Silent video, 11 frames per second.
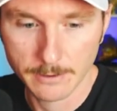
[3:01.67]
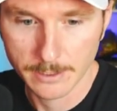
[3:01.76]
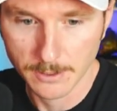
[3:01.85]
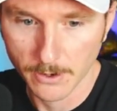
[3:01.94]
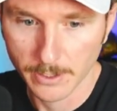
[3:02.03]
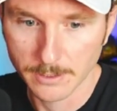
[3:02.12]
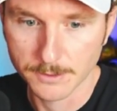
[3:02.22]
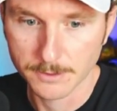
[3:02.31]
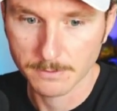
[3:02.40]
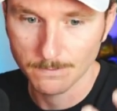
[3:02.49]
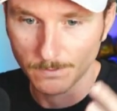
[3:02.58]
it's
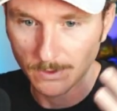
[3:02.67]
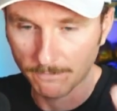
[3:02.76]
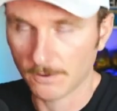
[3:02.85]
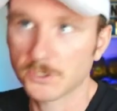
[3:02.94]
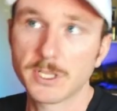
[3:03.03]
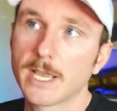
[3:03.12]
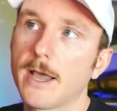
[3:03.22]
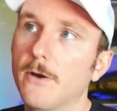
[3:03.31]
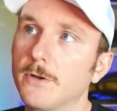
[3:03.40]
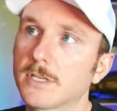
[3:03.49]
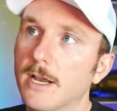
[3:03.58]
always the first thing I
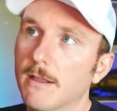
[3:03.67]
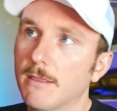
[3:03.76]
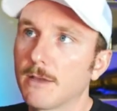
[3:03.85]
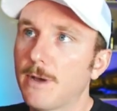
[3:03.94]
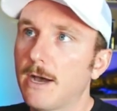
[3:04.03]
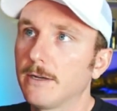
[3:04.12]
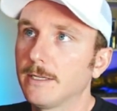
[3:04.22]
always kind of think about